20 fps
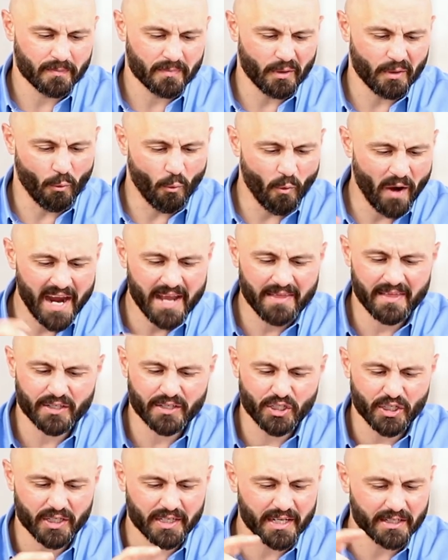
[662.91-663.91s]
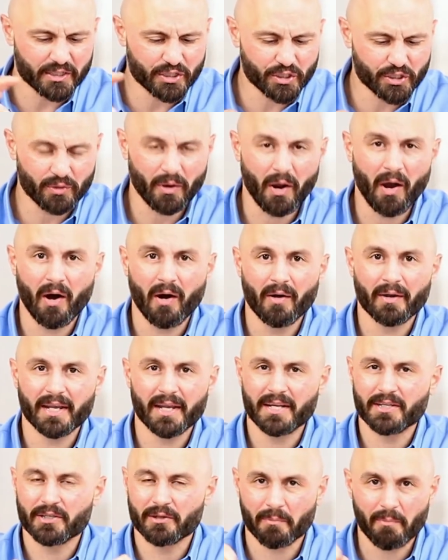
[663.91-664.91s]
The way that you get strong
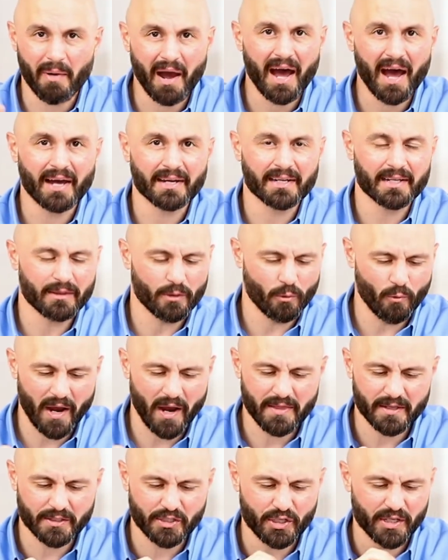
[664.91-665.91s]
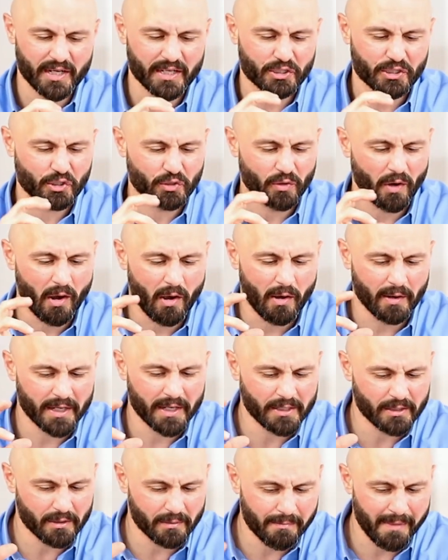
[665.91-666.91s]
in your body, the way that you get strong
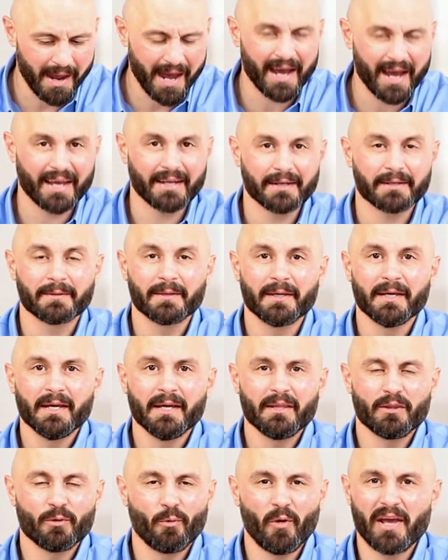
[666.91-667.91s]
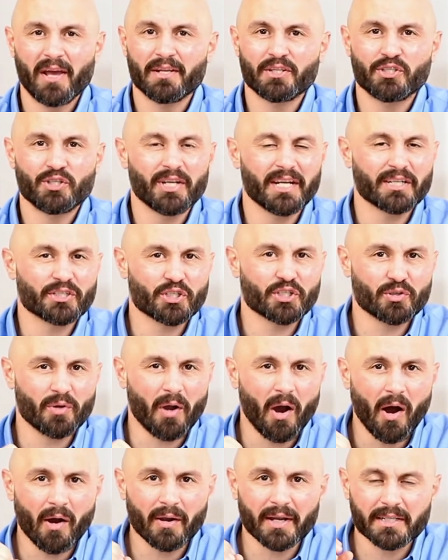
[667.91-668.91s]
in your mind, the way that you get
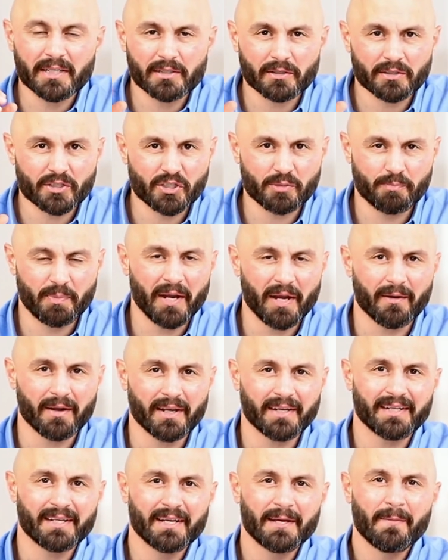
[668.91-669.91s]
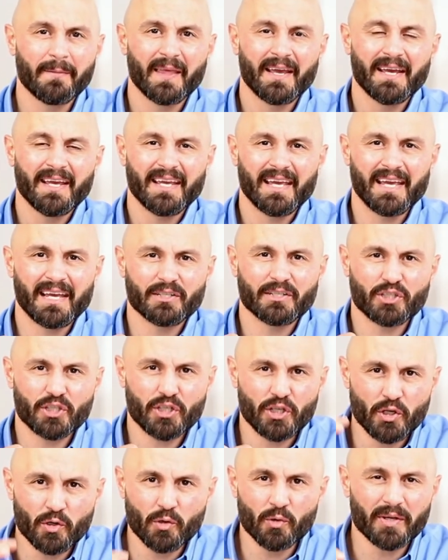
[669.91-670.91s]
strong in your spirit is
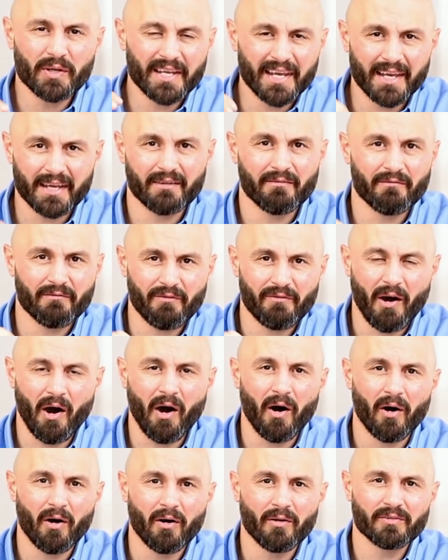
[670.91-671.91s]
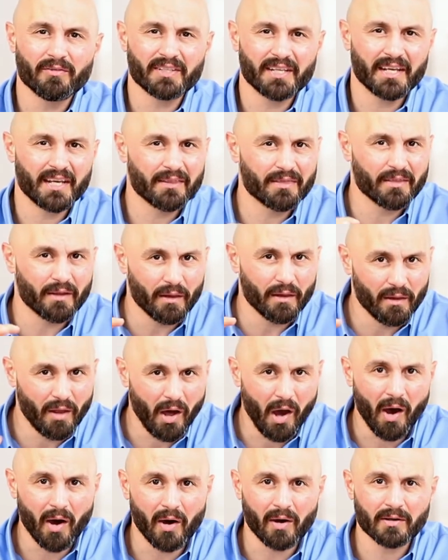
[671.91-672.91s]
you get involved in the
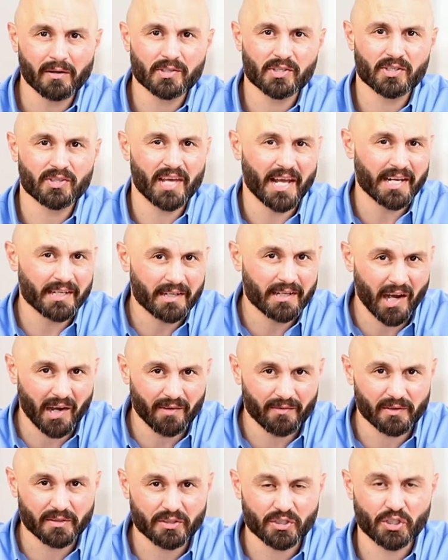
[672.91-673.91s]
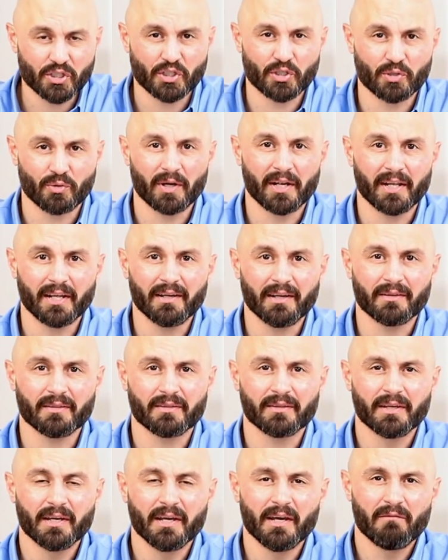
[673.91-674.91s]
laws that govern
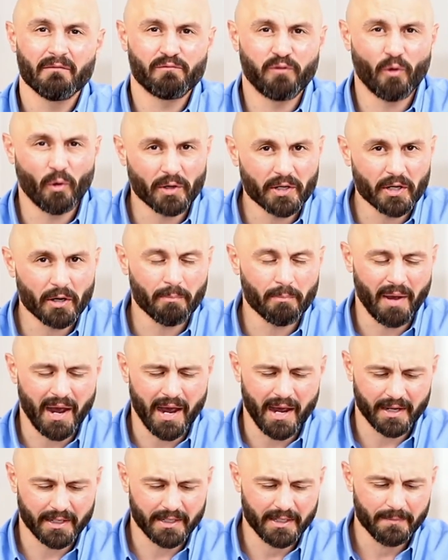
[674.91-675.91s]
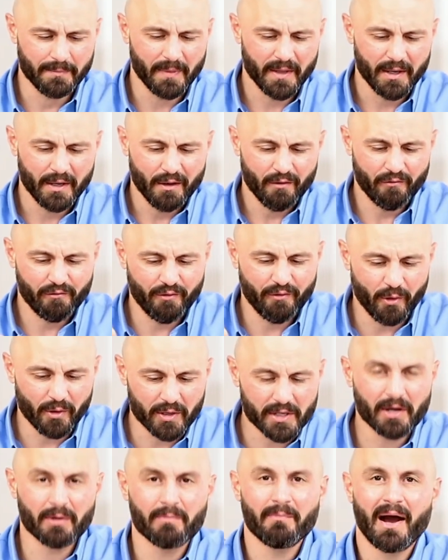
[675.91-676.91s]
strength for your body,
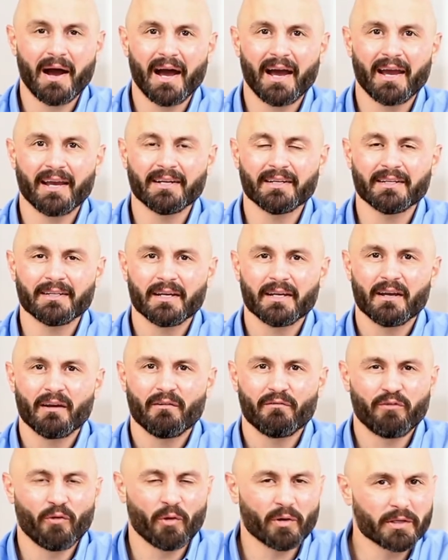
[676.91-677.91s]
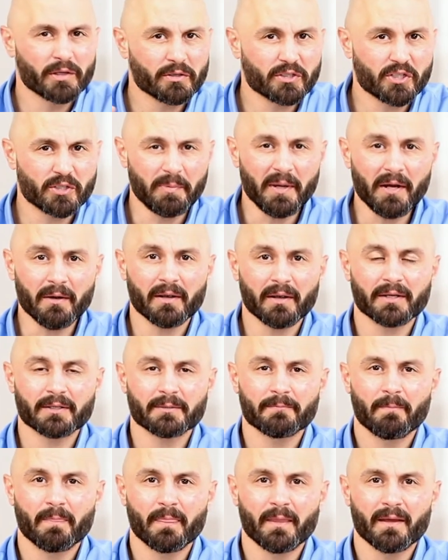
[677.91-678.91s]
for your mind, for your spirit.